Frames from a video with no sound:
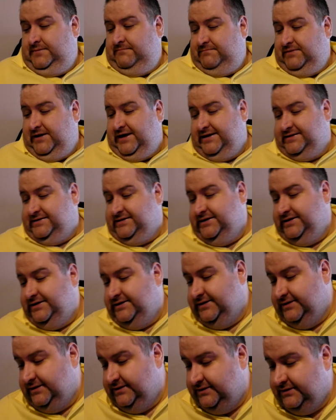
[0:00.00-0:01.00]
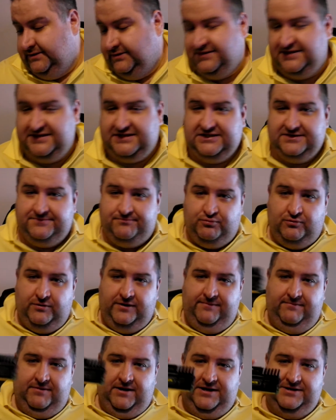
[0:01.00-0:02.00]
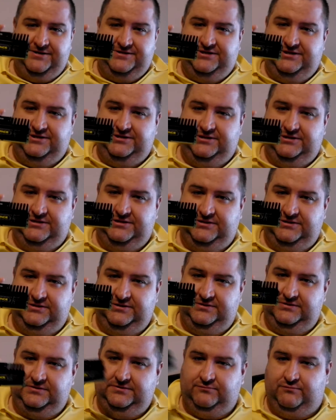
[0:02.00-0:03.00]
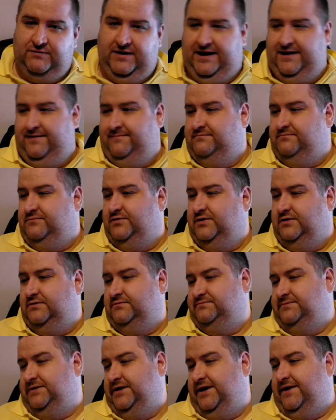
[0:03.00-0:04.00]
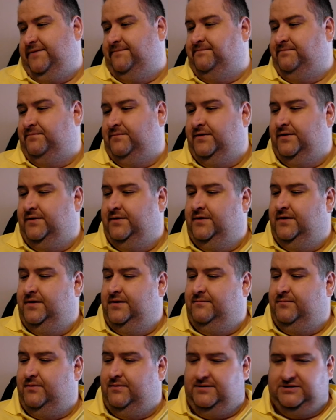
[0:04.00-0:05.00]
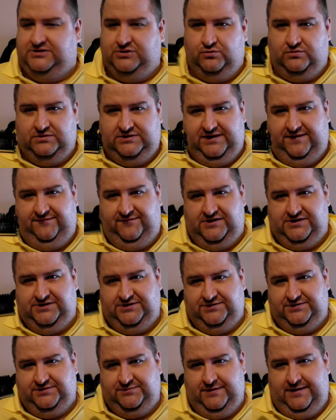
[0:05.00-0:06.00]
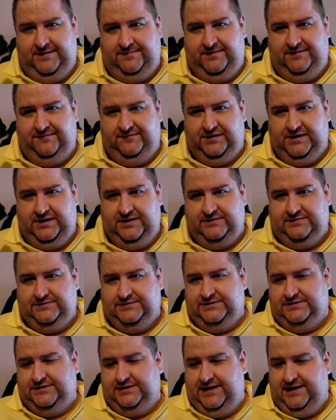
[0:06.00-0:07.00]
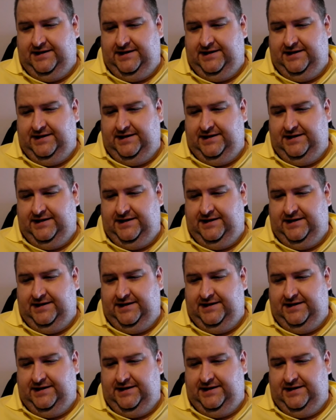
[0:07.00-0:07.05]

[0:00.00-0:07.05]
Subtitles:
but this is pretty much RAM. Well, yeah, pretty much Corsair Vengeance RAM and everything else.